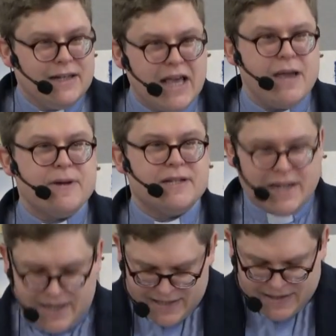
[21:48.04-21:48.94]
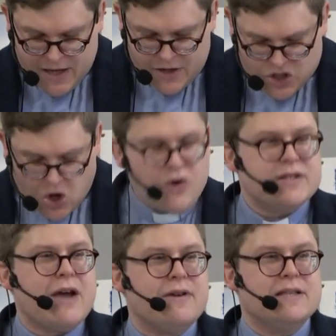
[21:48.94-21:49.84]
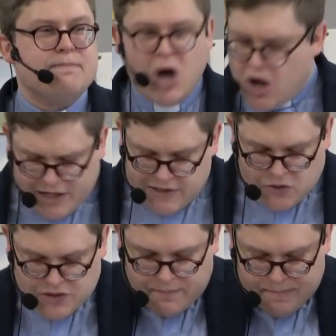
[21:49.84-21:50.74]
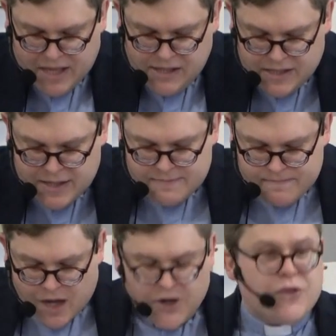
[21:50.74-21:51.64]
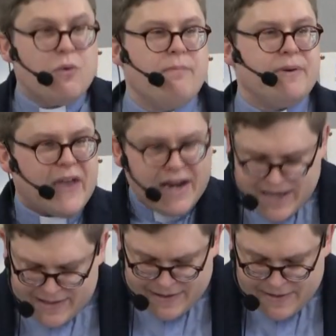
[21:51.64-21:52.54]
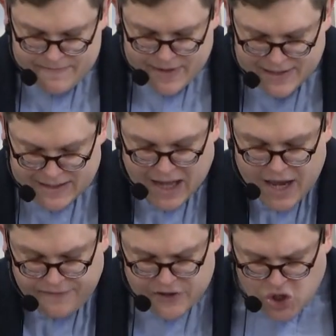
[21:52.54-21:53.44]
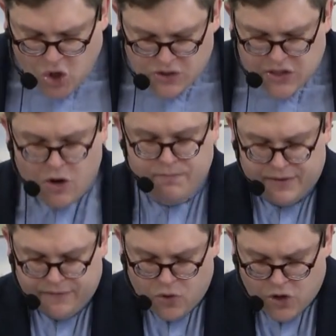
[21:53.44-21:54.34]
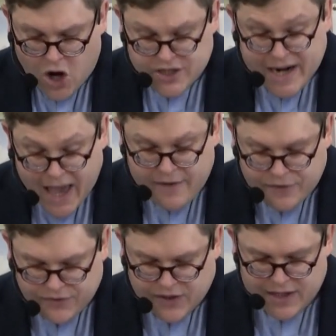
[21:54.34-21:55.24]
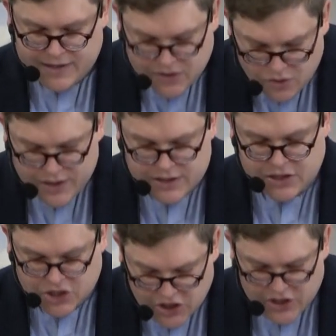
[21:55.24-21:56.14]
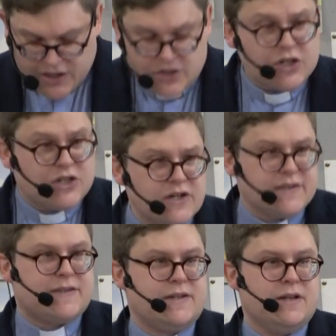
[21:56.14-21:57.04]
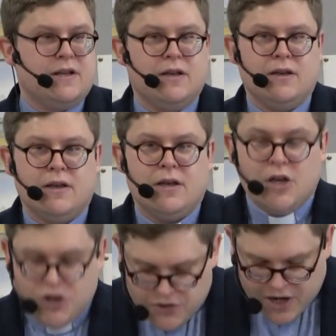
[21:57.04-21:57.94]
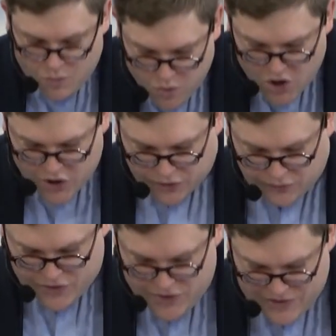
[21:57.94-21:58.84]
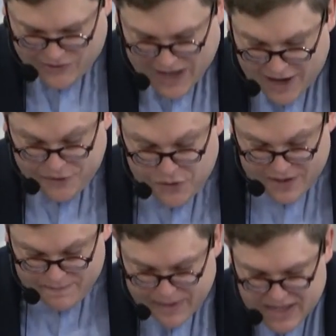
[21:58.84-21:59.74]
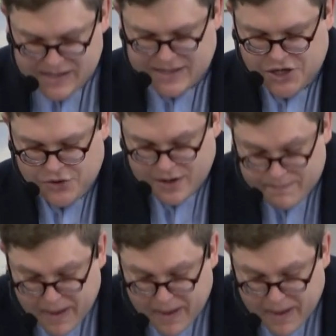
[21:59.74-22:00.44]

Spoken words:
labored and he's torn down his barn and he's going to build another one. But then his life is called home before God and everything is going to turn to dust. You can work through your life. You can build and you can